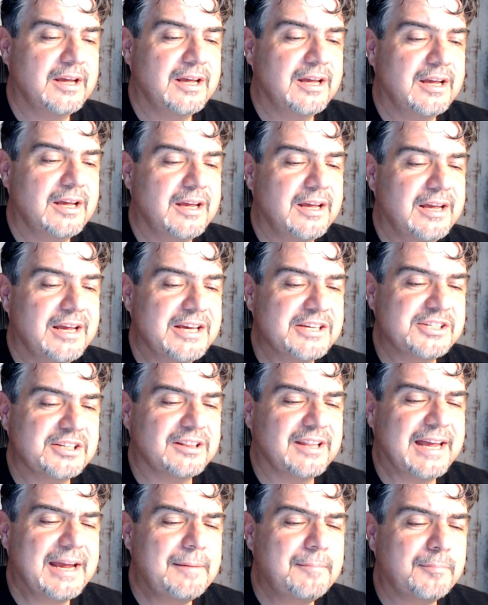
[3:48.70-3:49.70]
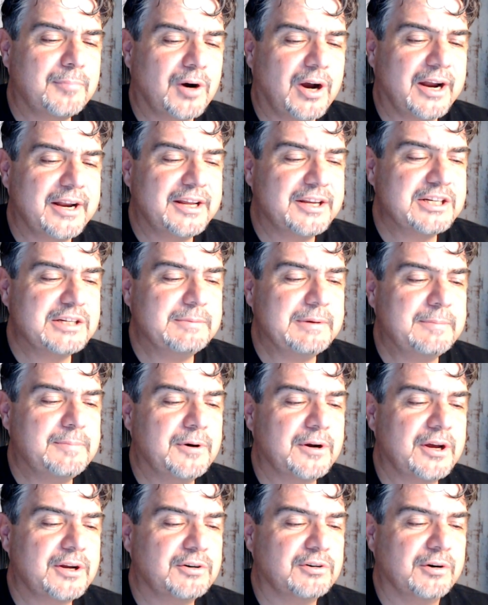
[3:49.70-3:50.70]
Is a lamp brought in to be put
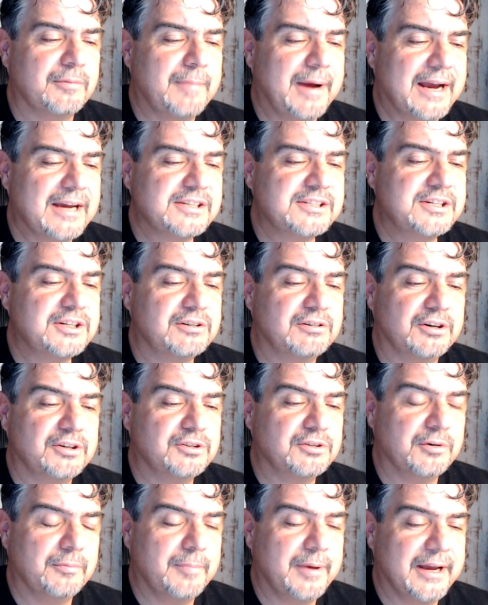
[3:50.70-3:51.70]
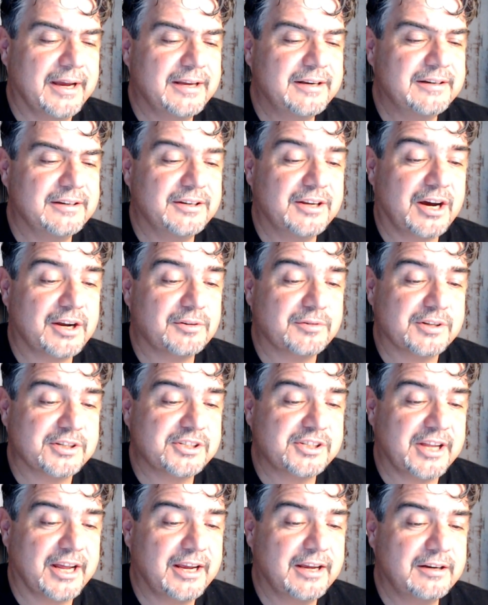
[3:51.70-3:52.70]
under a basket or under a bed, and not on a
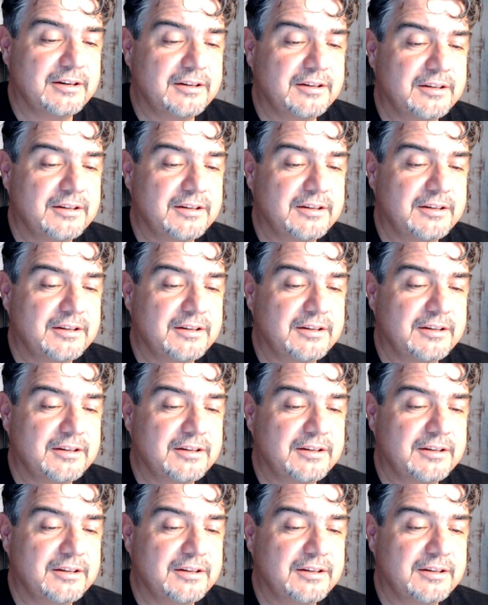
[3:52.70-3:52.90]
stand?